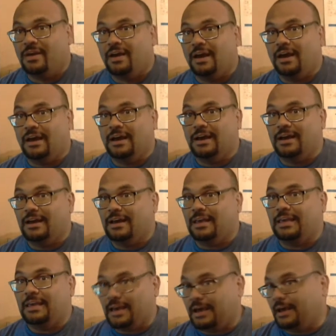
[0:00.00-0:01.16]
Uh,
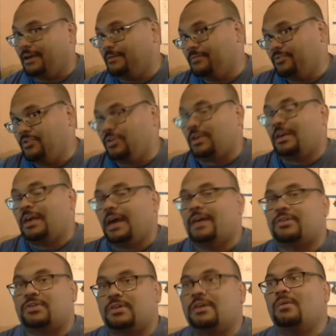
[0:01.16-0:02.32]
yeah, you can kind of
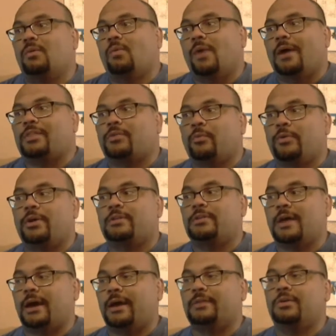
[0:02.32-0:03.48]
see why three and
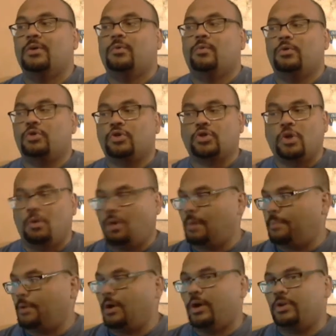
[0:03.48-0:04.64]
nine would show up
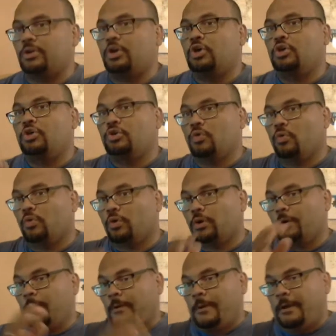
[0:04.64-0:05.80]
on
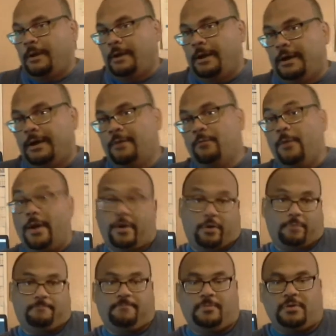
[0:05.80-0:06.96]
your uh, record.
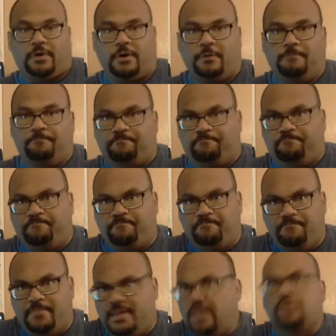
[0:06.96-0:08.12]
So
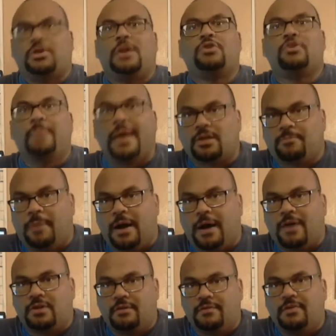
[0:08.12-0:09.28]
any change you make is
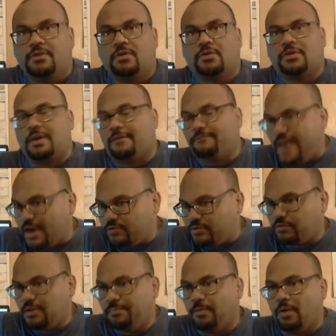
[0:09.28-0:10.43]
positive. You'll see a faster
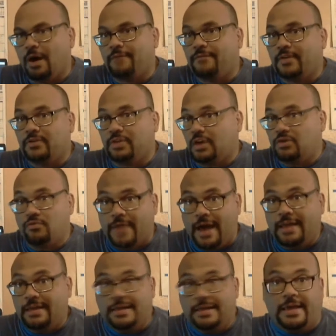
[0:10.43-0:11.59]
tempo offense, and you've
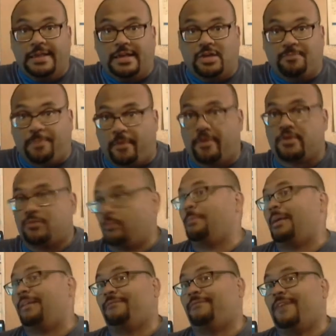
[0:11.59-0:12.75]
got an experienced running
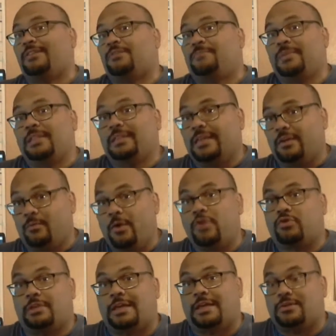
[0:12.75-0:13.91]
back. In fact, he's been the leading
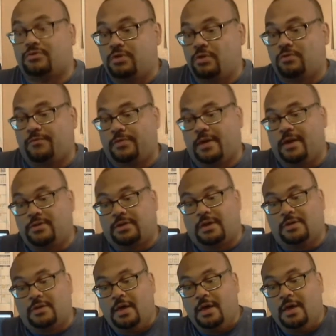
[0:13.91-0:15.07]
rusher the last two years for the
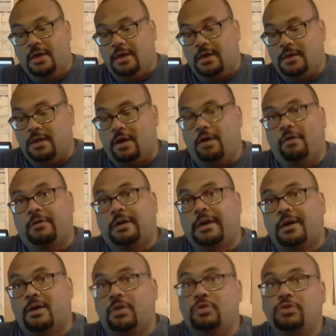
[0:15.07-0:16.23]
Huskies in uh,
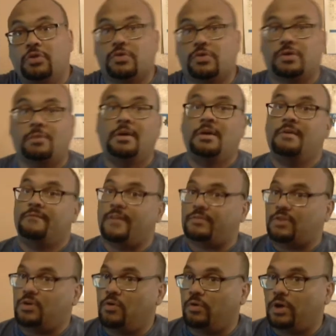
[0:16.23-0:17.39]
Arkeel Newsome. In fact,
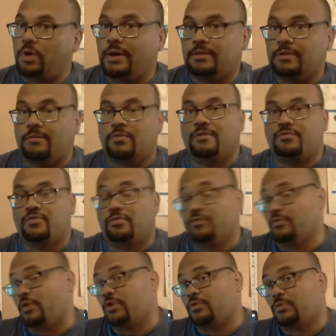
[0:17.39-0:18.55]
a year ago had over 700
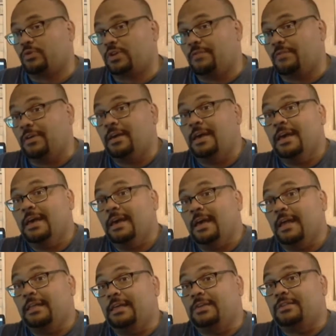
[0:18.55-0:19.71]
yards receiving,
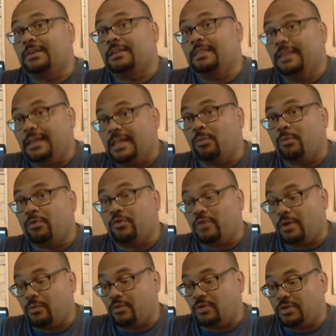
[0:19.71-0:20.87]
and he's the leading
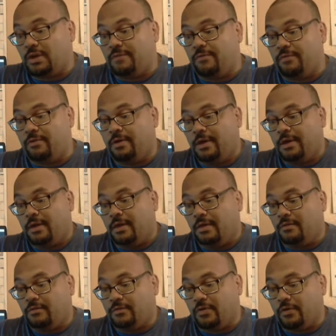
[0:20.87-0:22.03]
returning receiver
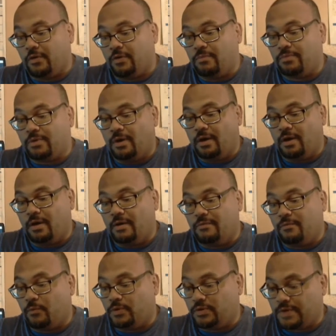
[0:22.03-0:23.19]
in terms of
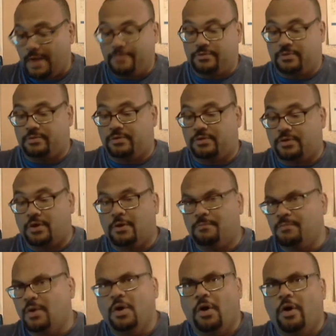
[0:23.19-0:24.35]
receptions.
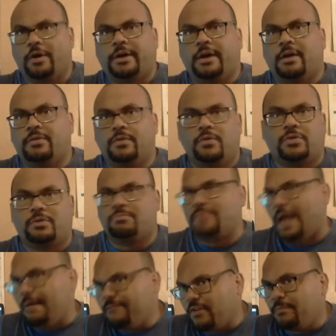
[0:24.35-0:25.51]
So Arkeel Newsome,
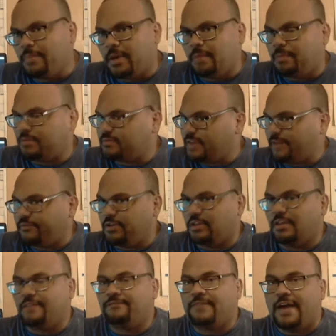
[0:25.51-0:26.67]
not very big, but
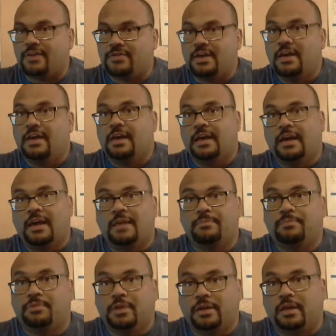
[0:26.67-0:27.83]
definitely fast and
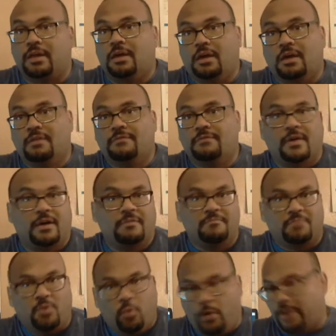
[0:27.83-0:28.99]
plenty of uh,
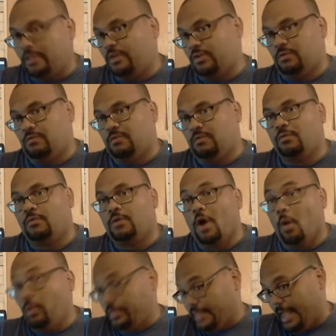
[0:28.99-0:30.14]
quickness to
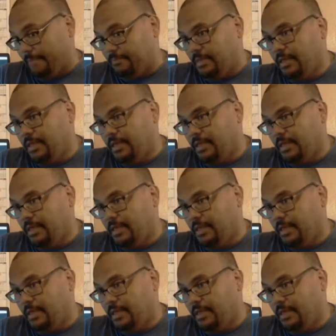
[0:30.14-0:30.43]
go with that.